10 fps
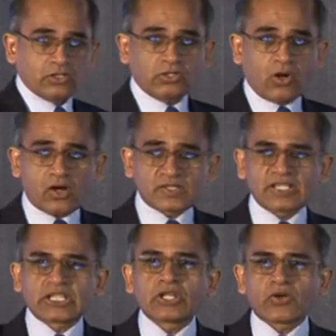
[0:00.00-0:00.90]
talk
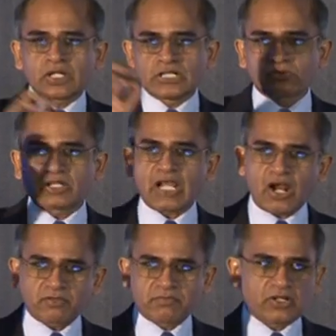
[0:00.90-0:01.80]
securely to the
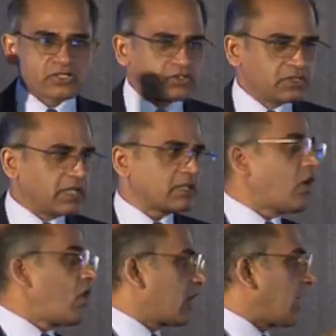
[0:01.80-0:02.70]
cloud, because you, there's
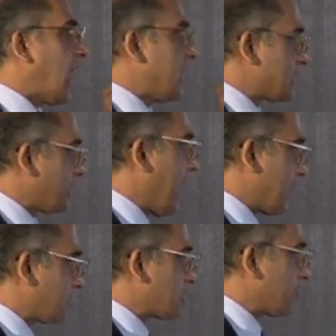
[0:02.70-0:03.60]
all kinds of
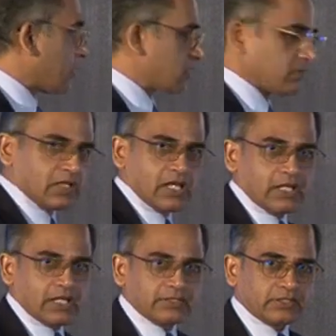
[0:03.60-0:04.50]
hacks which are possible
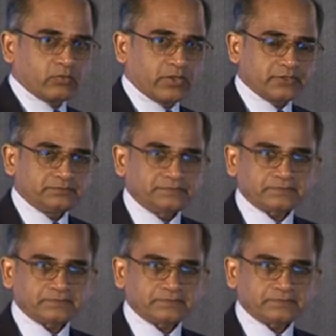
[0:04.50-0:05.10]
in this world.